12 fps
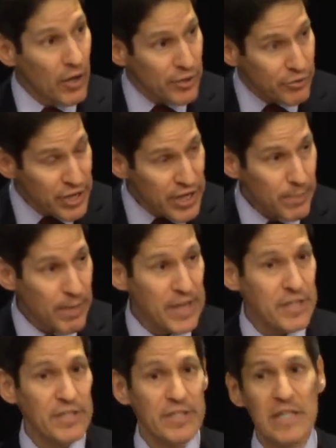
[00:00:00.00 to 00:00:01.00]
treating
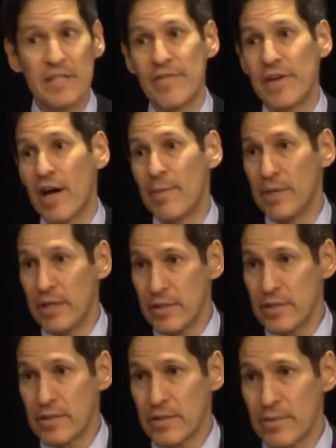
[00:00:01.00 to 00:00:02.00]
patients as
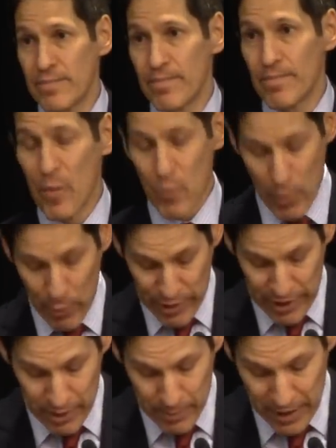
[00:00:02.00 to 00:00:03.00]
VIPs. When we
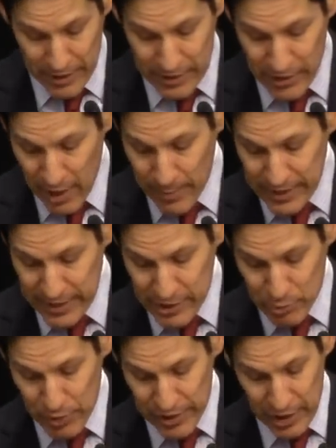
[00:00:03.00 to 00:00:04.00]
think about
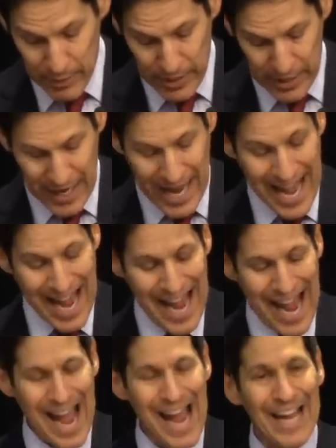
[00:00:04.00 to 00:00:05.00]
denominators, we think about
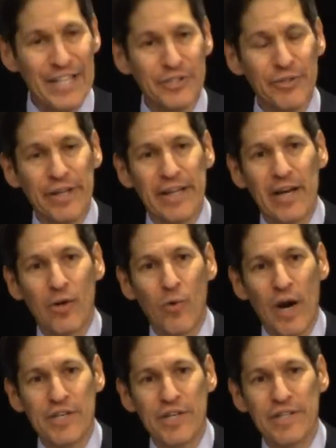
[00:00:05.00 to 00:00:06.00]
answering that
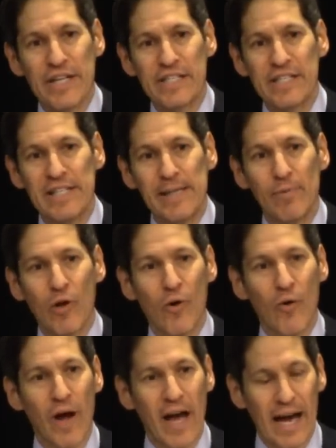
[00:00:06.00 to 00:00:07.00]
question that
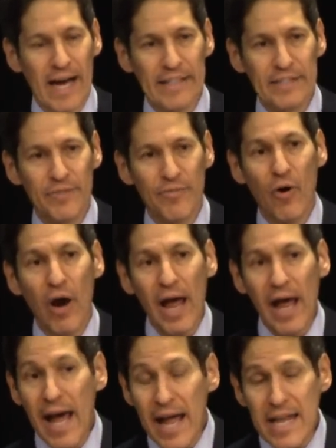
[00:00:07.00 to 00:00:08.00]
Styblo asked for
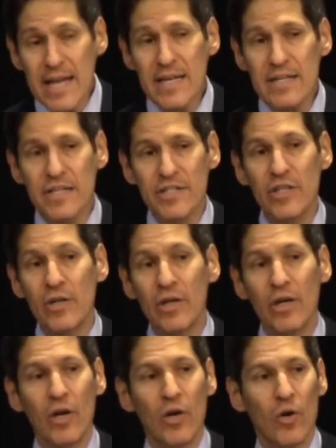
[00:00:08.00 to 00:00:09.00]
any condition
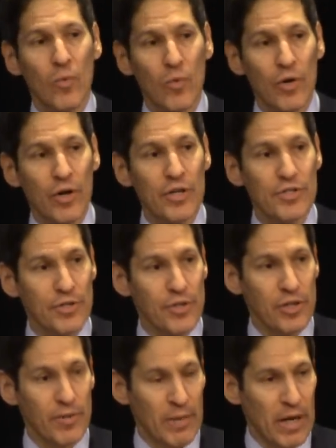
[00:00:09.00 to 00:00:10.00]
we're
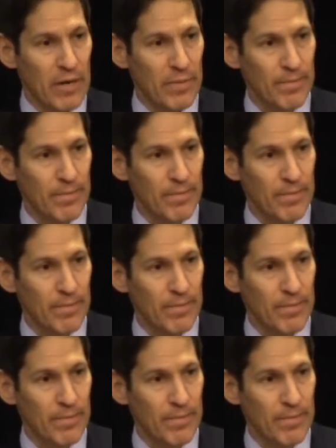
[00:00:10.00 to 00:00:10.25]
concerned about,